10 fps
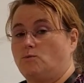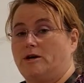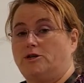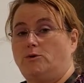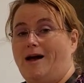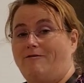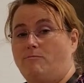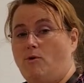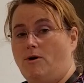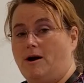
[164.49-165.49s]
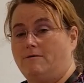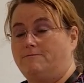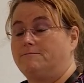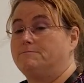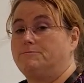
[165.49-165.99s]
What do you have more of?
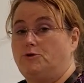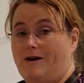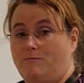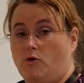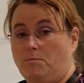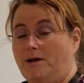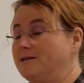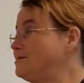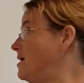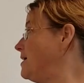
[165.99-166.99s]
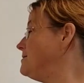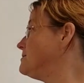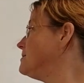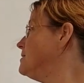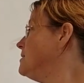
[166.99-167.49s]
You have more plus signs.